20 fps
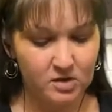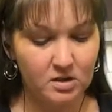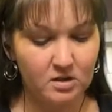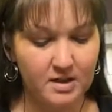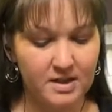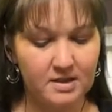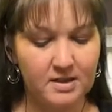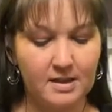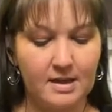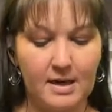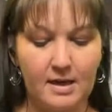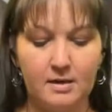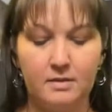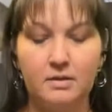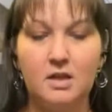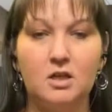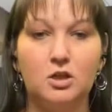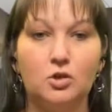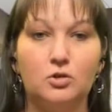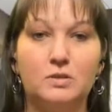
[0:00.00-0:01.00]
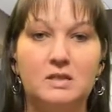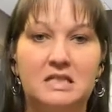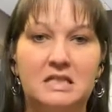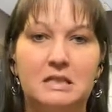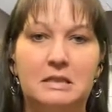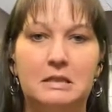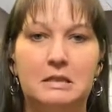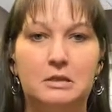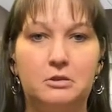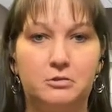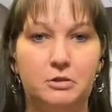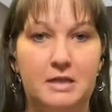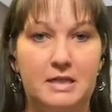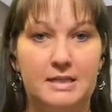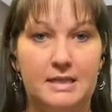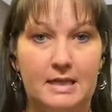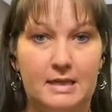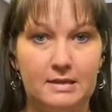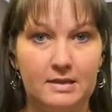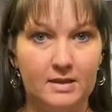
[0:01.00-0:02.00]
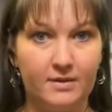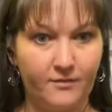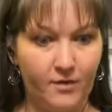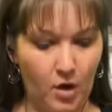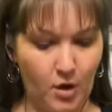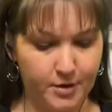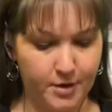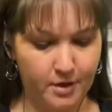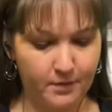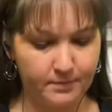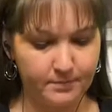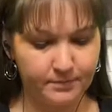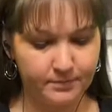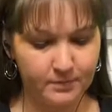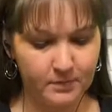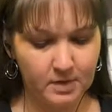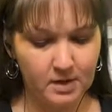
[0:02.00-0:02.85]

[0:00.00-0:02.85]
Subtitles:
to indicate that you're decreasing the volume.